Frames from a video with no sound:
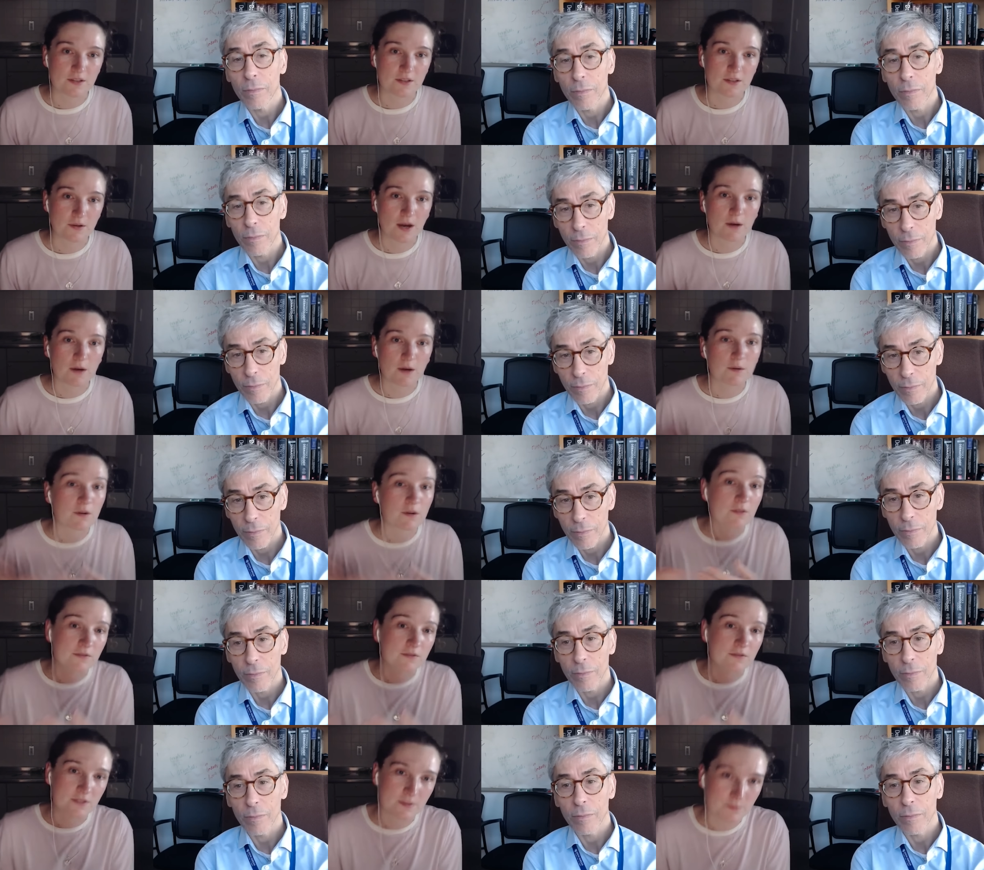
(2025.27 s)
Speaker 1: So, how
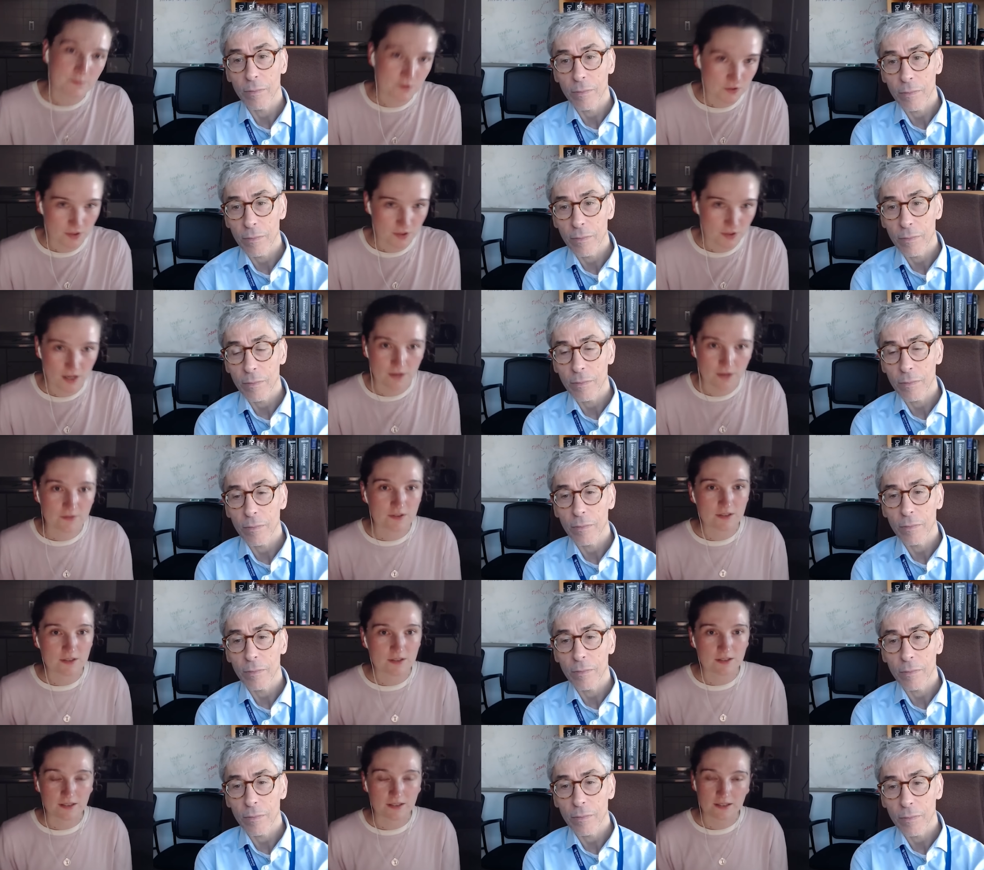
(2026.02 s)
often would you
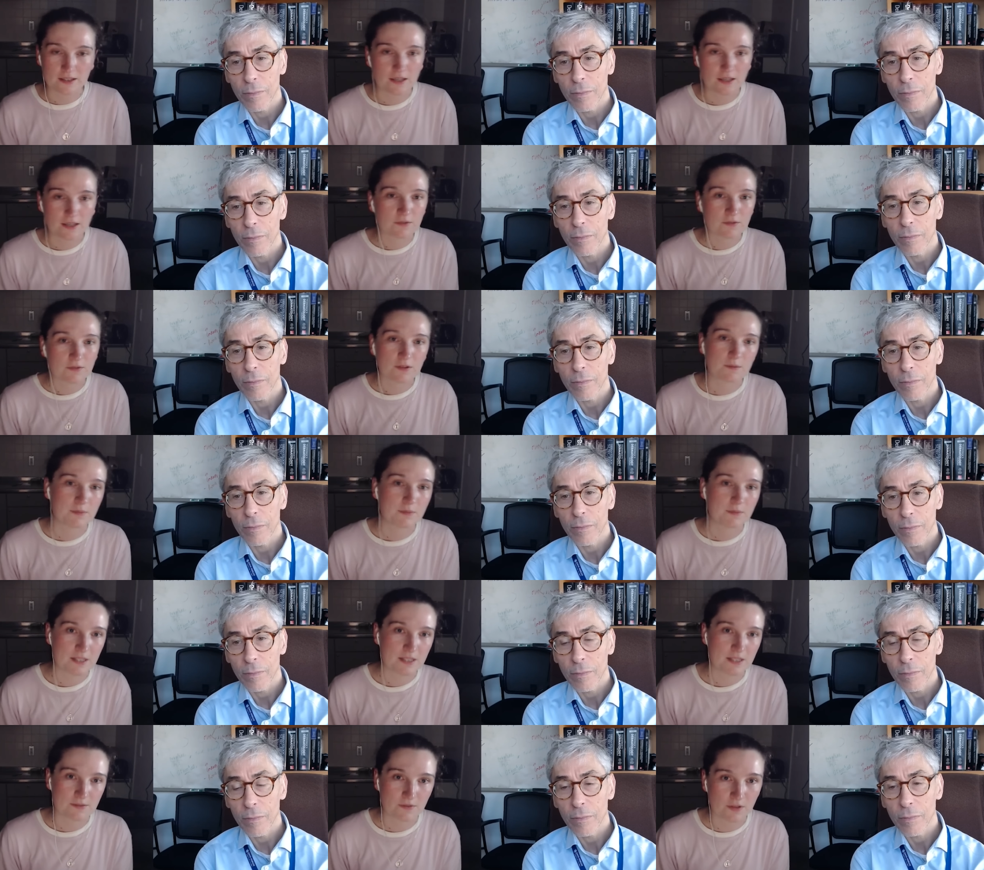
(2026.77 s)
have to give
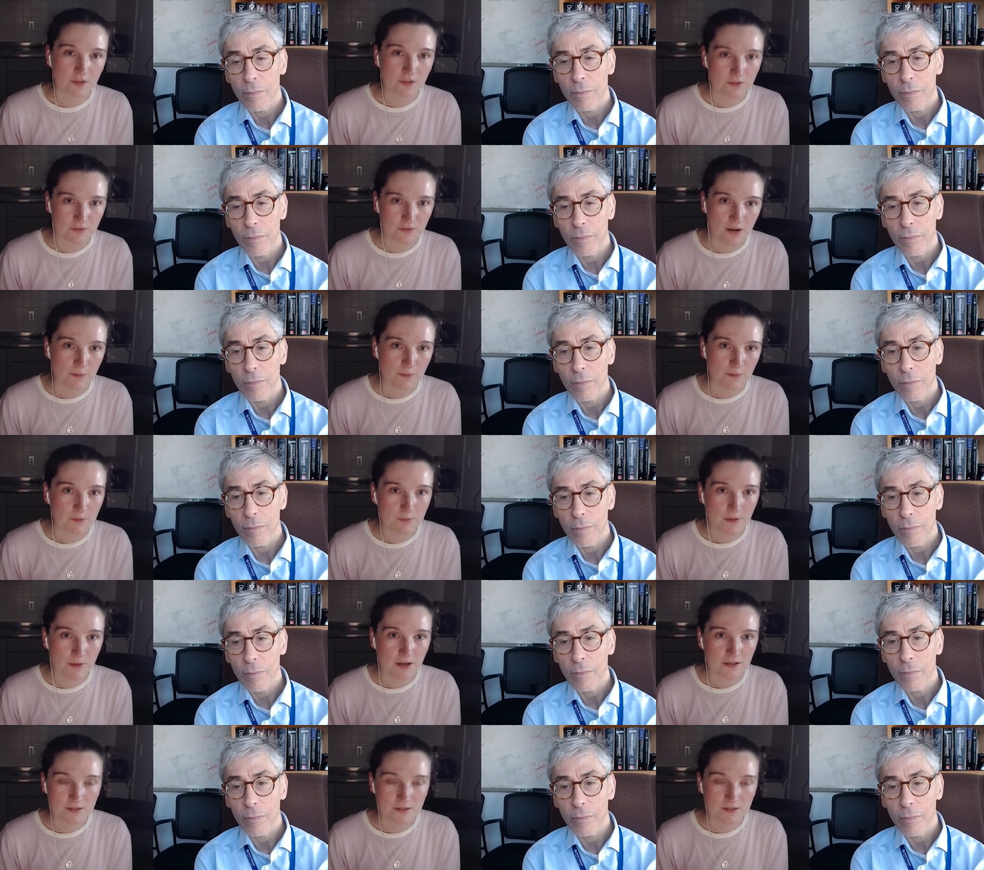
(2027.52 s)
them these
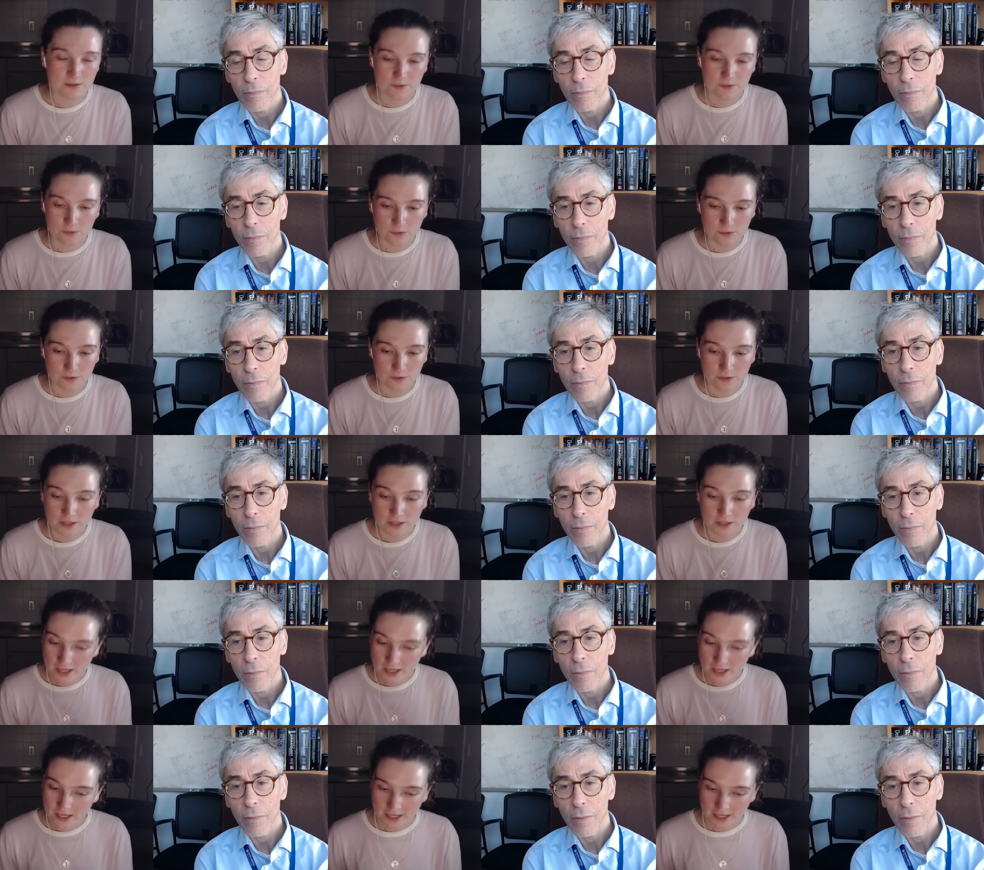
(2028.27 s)
fibroblasts, or